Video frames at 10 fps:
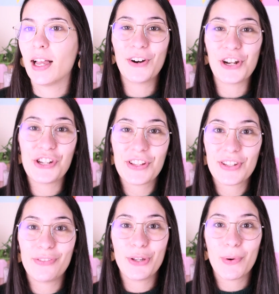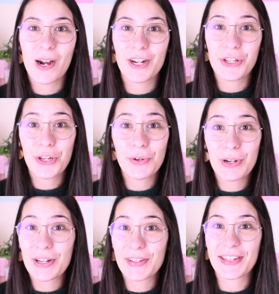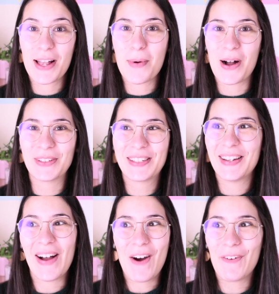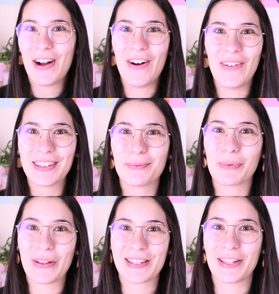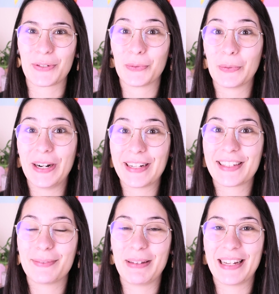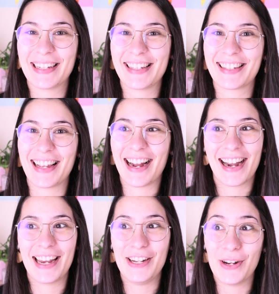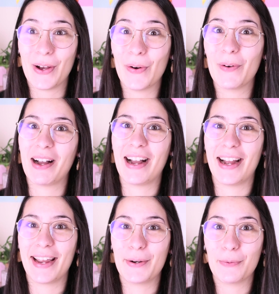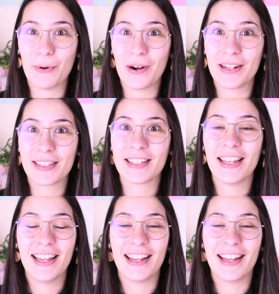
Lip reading: or just if you are curious about how all the process works, because I know I was